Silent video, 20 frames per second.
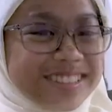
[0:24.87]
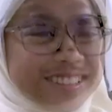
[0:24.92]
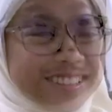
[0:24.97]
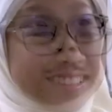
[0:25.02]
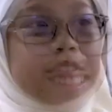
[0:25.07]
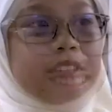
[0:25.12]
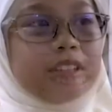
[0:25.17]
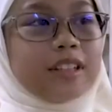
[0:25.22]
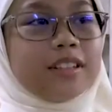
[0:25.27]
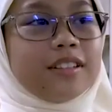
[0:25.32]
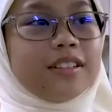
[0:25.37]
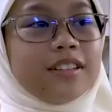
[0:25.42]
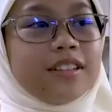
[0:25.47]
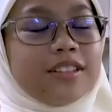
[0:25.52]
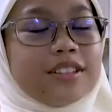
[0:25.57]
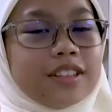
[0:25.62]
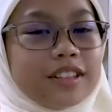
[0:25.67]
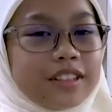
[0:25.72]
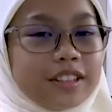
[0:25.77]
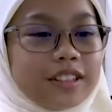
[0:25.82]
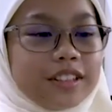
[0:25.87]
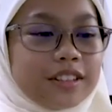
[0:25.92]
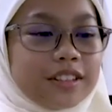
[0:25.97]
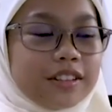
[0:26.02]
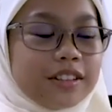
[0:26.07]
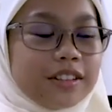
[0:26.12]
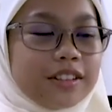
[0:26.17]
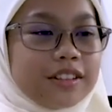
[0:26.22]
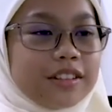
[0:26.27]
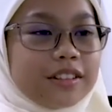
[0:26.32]
The teaching here
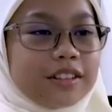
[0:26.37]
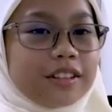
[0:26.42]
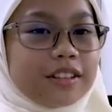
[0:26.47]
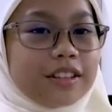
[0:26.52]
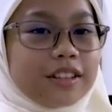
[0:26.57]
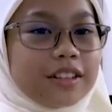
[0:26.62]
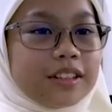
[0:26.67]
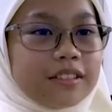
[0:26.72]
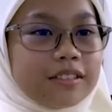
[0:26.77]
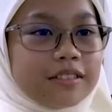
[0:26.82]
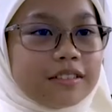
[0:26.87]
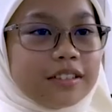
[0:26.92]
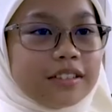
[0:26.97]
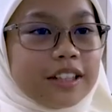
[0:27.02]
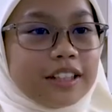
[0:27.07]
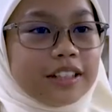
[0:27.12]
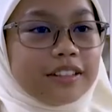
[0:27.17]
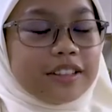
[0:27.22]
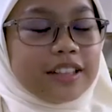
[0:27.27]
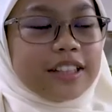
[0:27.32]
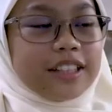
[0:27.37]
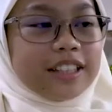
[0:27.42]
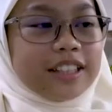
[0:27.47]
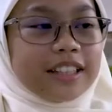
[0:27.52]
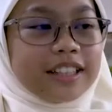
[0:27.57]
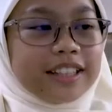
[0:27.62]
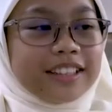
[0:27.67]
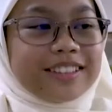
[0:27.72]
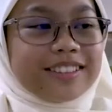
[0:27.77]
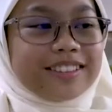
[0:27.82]
is like really
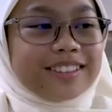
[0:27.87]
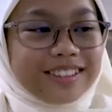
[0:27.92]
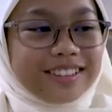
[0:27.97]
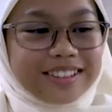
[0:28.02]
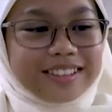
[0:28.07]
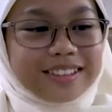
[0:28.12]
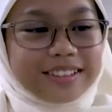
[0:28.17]
nice.